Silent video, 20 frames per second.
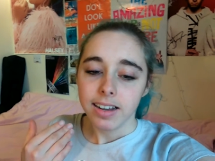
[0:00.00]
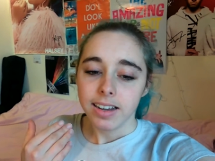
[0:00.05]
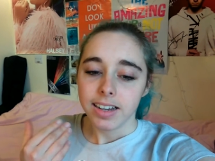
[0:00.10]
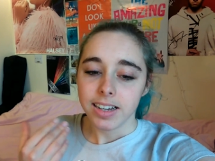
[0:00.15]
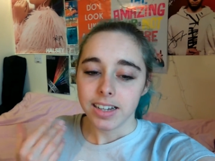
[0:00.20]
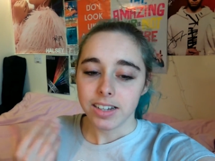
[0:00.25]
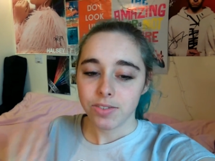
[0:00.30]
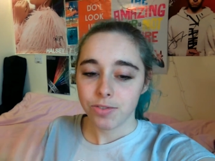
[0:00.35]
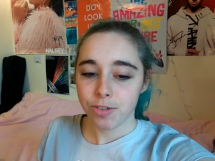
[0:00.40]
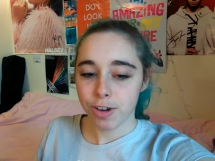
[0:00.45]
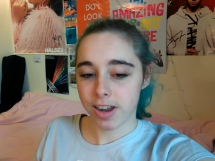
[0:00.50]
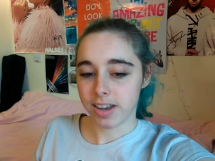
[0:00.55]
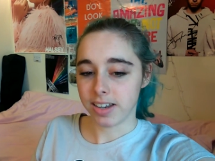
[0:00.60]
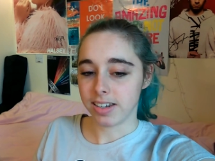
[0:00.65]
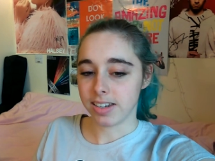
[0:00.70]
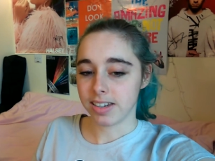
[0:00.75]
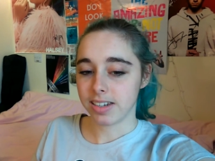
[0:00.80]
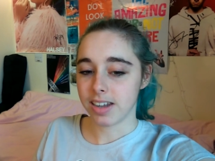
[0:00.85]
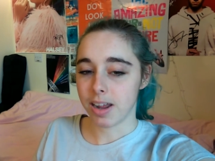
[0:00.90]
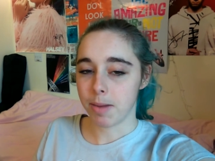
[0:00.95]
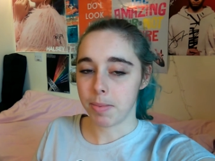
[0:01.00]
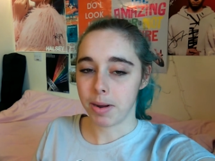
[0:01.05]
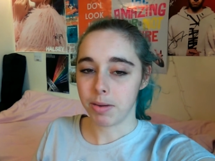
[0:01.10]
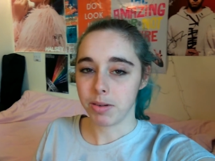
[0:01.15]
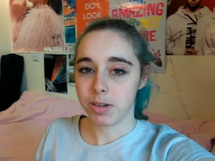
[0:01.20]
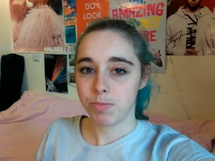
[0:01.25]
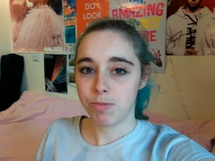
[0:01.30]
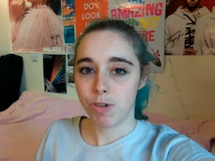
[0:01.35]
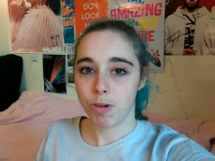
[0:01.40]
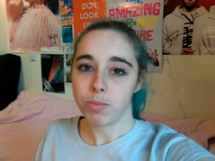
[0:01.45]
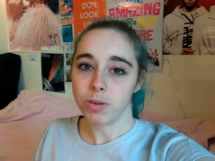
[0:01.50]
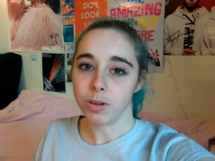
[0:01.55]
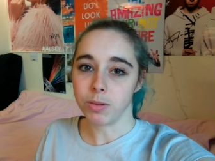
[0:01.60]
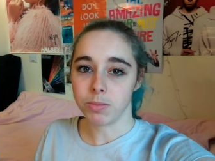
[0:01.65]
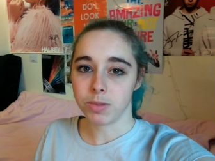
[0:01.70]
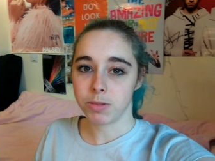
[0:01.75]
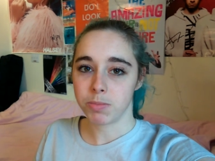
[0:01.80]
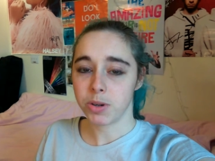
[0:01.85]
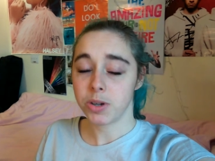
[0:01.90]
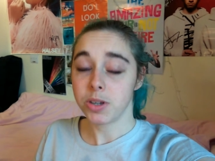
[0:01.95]
his friends about his
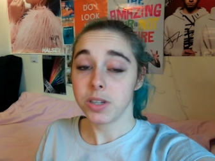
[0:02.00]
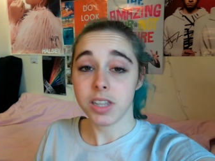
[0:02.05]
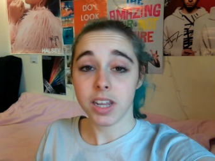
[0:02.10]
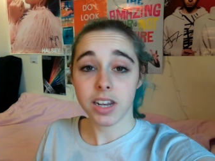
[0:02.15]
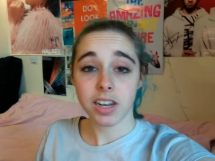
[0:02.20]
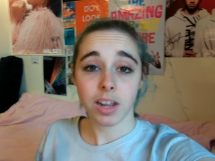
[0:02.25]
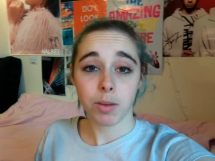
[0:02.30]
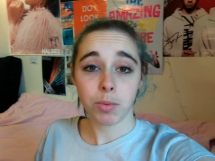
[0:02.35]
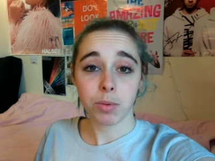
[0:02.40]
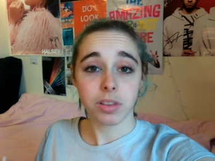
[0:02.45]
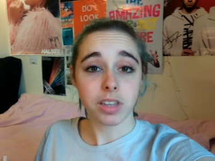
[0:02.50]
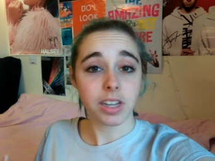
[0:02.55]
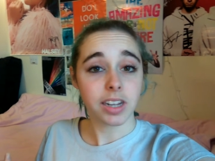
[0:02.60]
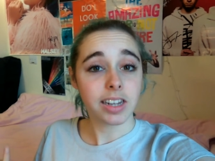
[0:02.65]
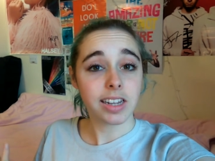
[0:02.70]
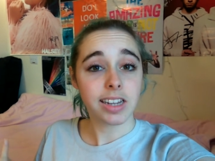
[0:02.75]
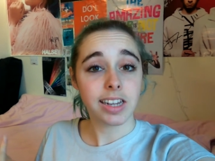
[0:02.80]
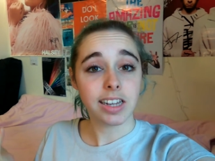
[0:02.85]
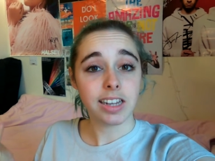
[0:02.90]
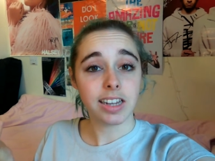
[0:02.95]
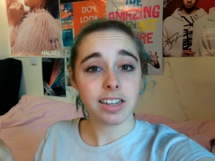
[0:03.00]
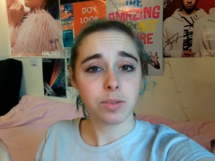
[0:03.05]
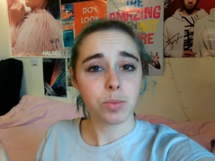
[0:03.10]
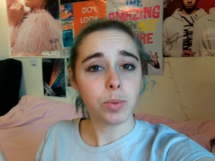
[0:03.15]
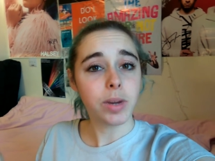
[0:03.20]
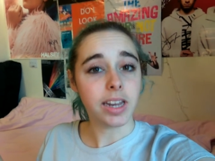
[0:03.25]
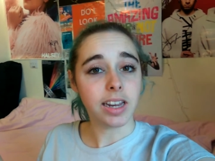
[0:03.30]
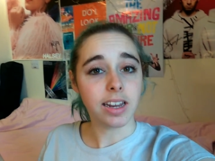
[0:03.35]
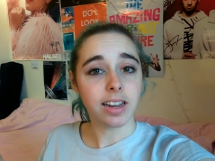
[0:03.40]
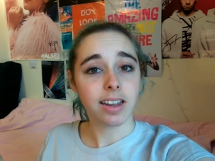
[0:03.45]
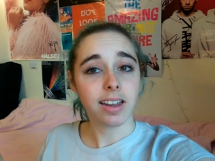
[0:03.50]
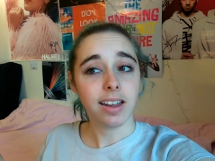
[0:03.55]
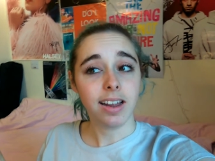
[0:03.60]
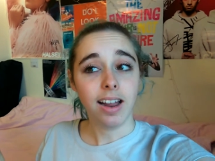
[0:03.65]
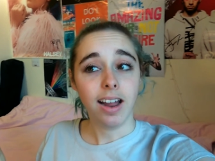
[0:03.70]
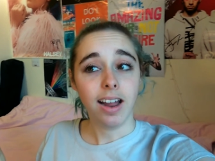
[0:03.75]
problems because then they will think he is weak.